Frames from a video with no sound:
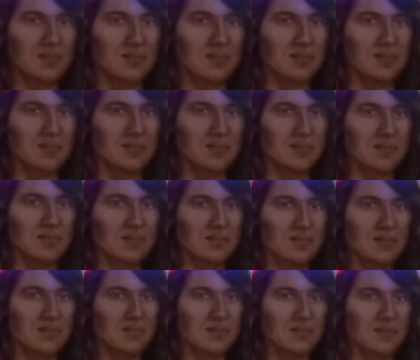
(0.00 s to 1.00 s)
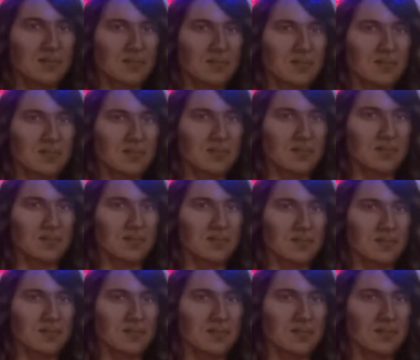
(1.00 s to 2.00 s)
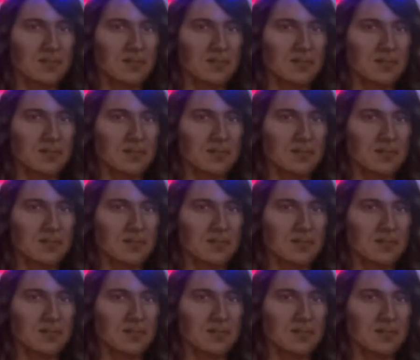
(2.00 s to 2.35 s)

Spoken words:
(silent)